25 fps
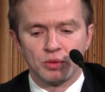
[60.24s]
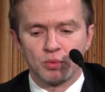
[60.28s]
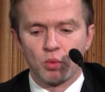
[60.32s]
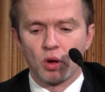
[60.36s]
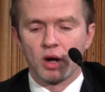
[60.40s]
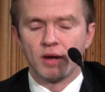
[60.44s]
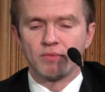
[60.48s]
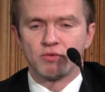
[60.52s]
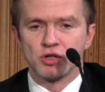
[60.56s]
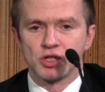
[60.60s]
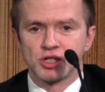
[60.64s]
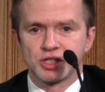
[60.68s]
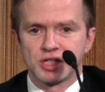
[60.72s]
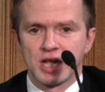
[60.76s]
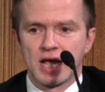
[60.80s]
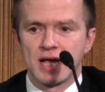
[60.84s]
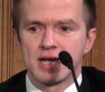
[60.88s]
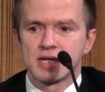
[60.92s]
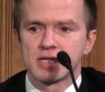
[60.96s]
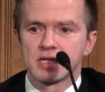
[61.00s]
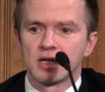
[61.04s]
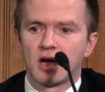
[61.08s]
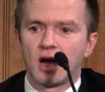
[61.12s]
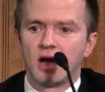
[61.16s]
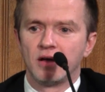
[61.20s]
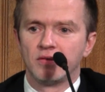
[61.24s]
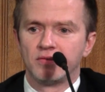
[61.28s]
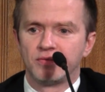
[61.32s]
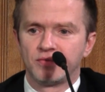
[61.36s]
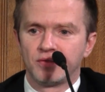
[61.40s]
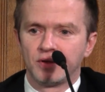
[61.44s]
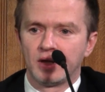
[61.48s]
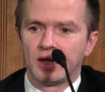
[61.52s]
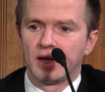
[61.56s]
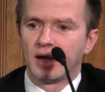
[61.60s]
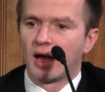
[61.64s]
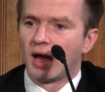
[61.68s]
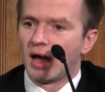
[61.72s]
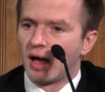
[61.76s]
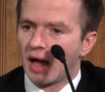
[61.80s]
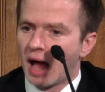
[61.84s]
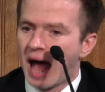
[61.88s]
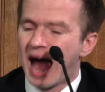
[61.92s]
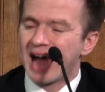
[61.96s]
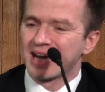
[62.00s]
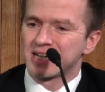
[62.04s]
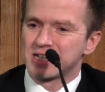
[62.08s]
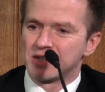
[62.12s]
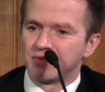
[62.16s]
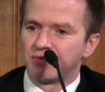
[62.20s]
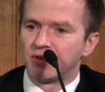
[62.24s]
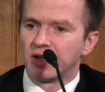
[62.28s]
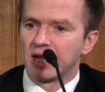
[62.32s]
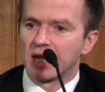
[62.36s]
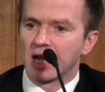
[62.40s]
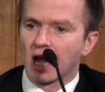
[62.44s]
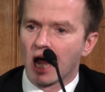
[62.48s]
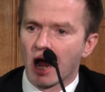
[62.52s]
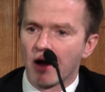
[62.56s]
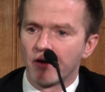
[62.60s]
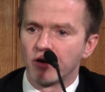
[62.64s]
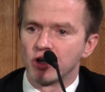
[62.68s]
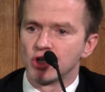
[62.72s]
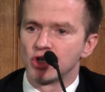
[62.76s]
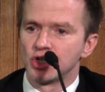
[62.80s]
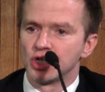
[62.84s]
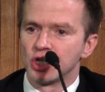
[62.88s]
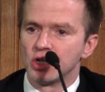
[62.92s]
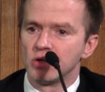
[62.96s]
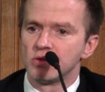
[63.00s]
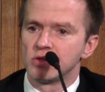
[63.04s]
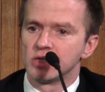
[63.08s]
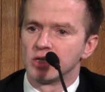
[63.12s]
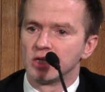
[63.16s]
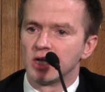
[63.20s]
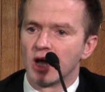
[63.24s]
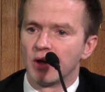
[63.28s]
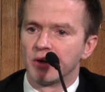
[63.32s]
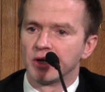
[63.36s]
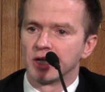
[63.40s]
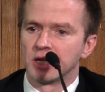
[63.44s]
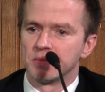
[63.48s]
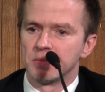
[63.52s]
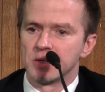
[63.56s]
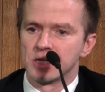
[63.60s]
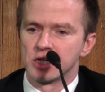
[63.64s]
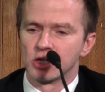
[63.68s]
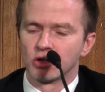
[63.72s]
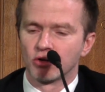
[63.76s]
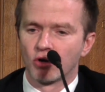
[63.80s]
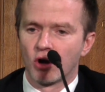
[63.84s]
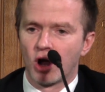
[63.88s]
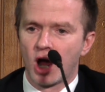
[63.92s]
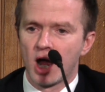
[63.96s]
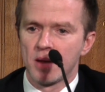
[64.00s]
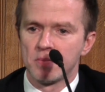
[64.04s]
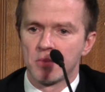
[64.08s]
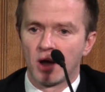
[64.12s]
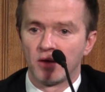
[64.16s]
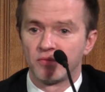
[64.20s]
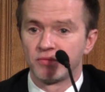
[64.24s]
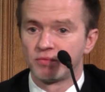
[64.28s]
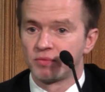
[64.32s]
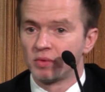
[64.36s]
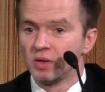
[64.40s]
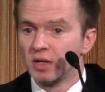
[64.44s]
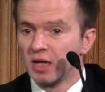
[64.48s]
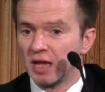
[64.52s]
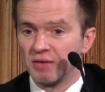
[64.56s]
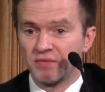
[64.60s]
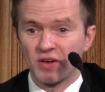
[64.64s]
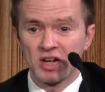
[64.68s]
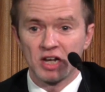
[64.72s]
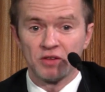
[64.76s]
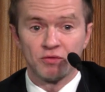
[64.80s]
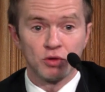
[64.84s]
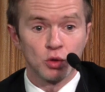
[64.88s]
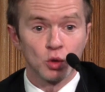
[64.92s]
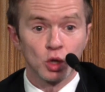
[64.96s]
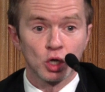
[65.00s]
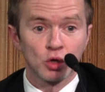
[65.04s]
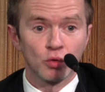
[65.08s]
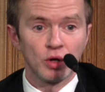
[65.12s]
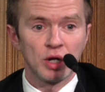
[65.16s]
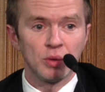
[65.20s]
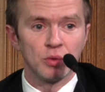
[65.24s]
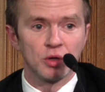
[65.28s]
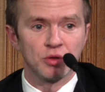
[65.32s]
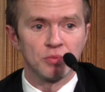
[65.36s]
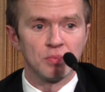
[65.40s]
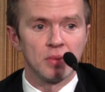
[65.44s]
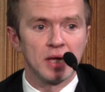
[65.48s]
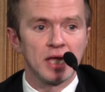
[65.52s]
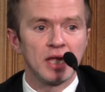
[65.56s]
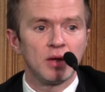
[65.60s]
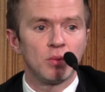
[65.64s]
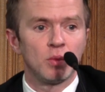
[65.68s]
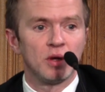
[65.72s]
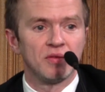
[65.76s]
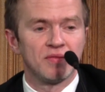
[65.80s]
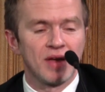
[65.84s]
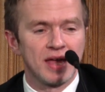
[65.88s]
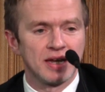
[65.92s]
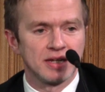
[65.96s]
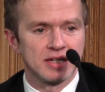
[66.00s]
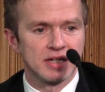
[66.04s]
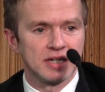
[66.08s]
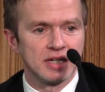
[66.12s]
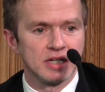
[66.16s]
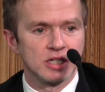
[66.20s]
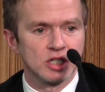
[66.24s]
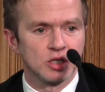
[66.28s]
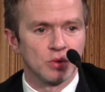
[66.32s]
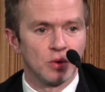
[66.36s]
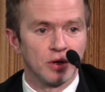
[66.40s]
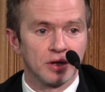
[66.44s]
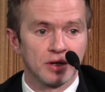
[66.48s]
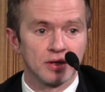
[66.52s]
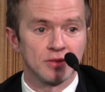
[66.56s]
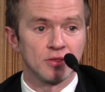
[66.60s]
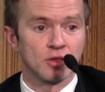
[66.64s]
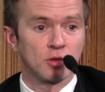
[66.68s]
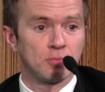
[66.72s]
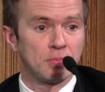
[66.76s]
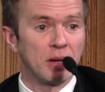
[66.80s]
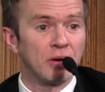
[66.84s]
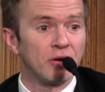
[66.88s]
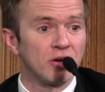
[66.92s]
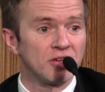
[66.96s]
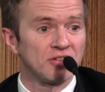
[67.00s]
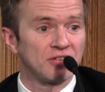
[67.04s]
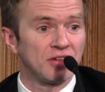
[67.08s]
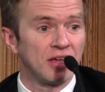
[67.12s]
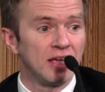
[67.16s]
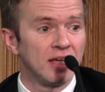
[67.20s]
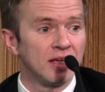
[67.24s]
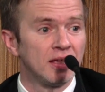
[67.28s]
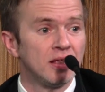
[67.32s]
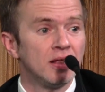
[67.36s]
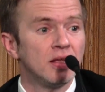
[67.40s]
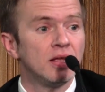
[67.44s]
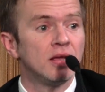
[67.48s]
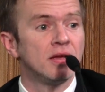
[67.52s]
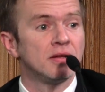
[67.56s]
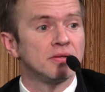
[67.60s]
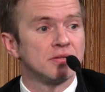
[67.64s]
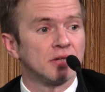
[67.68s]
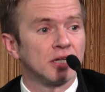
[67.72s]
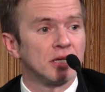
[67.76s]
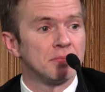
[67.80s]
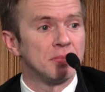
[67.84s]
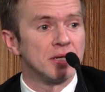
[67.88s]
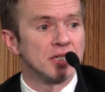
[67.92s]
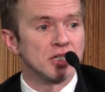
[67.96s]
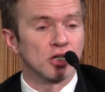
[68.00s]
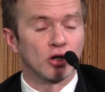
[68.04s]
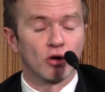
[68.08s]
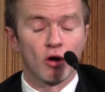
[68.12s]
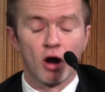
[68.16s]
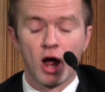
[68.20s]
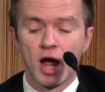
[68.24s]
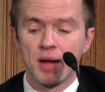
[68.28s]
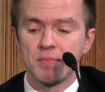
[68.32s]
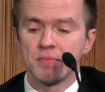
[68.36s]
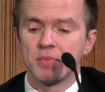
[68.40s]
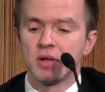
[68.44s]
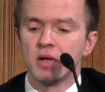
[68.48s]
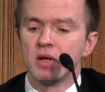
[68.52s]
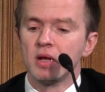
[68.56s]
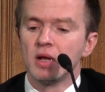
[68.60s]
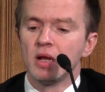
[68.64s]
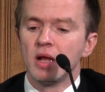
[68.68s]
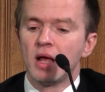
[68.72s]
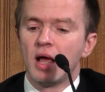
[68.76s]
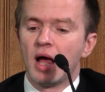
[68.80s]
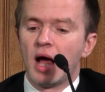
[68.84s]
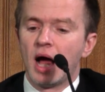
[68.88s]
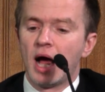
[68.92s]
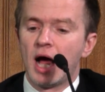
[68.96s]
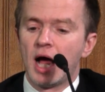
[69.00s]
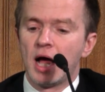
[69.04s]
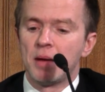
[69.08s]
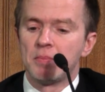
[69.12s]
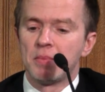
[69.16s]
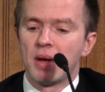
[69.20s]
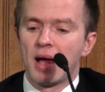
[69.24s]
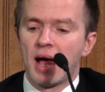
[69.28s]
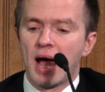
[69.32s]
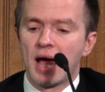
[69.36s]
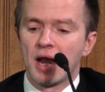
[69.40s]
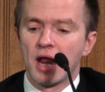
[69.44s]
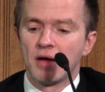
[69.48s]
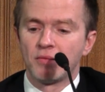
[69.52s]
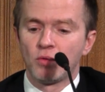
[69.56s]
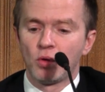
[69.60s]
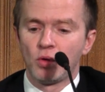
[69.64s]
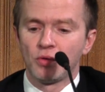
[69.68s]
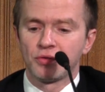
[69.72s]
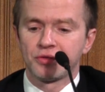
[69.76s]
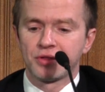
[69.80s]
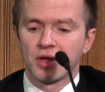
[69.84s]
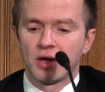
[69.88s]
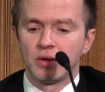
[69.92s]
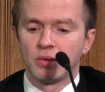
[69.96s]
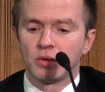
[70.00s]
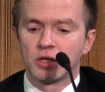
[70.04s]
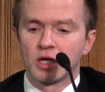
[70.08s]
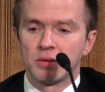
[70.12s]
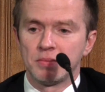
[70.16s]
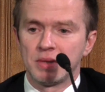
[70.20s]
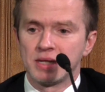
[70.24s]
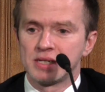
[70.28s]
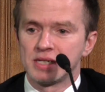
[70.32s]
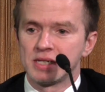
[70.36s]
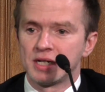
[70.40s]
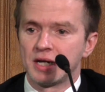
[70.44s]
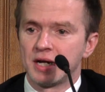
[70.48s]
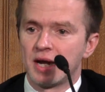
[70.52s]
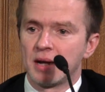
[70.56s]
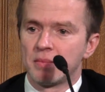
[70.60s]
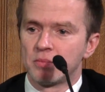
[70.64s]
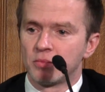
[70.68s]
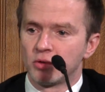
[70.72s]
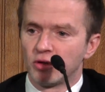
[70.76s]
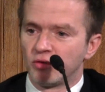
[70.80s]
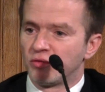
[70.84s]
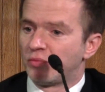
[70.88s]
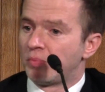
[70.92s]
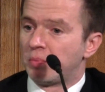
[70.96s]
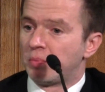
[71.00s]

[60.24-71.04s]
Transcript: what I've just said. I've actively encouraged you to go and commit a crime. If any of you agree with me, we've entered into a conspiracy to commit a crime. And I've also committed a number of